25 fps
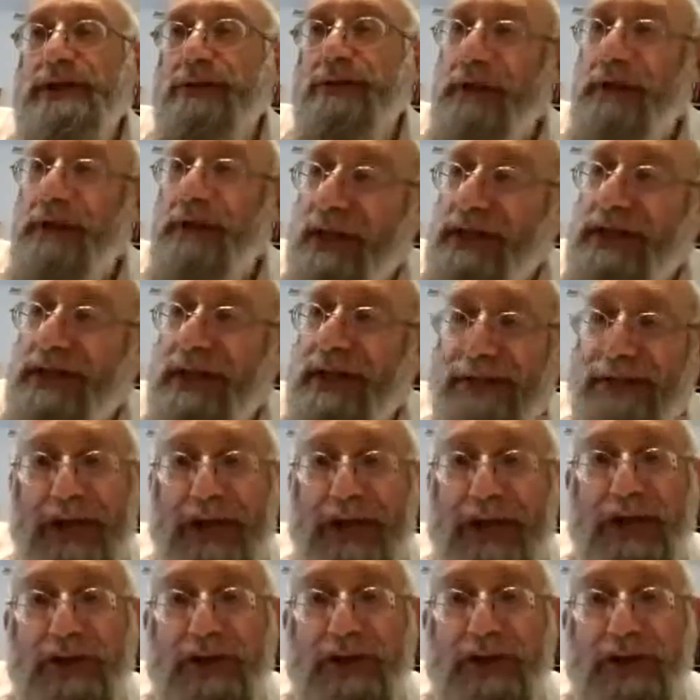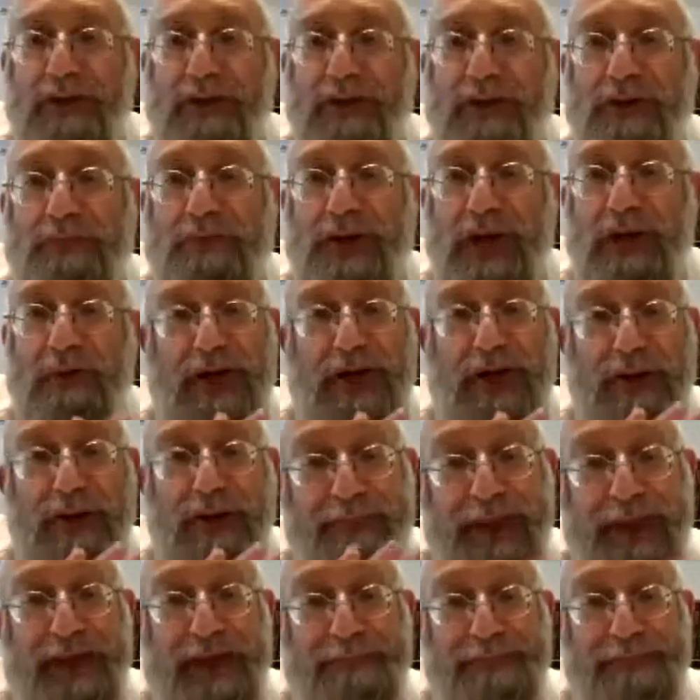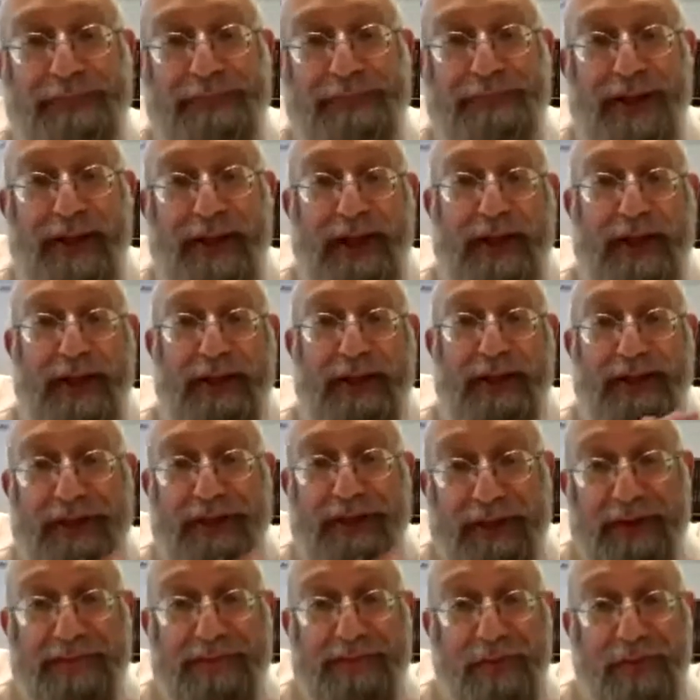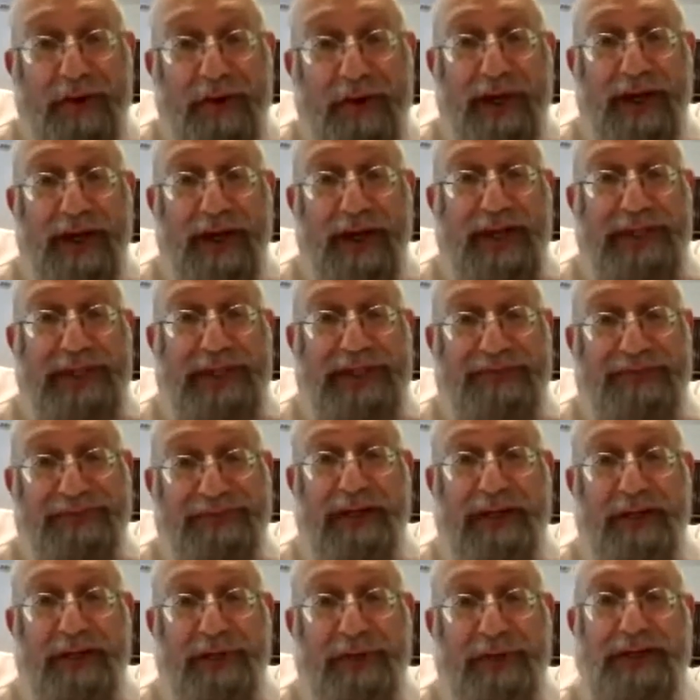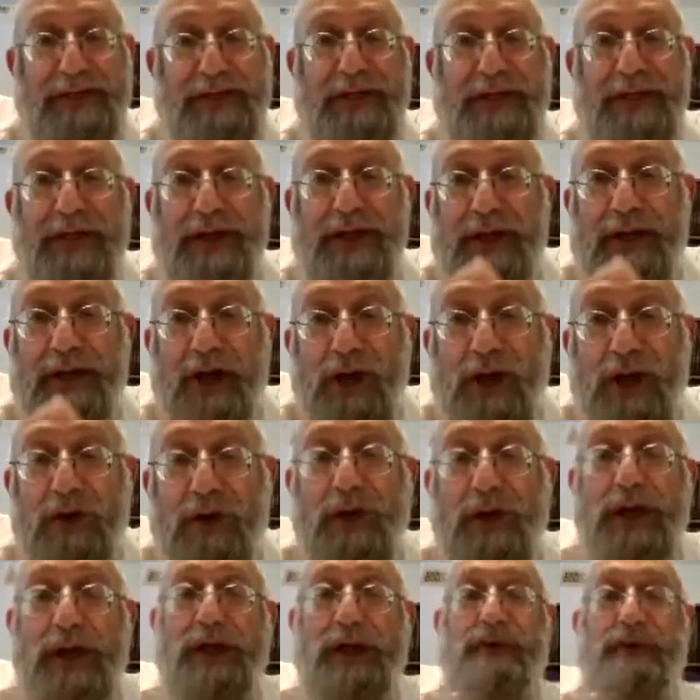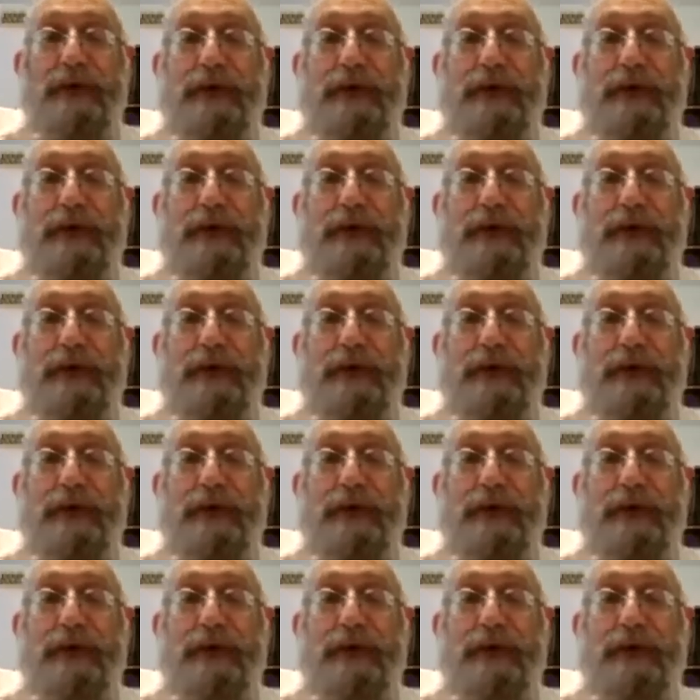else, you have to make a new bracha when you come back. Therefore, is follows. According to Rav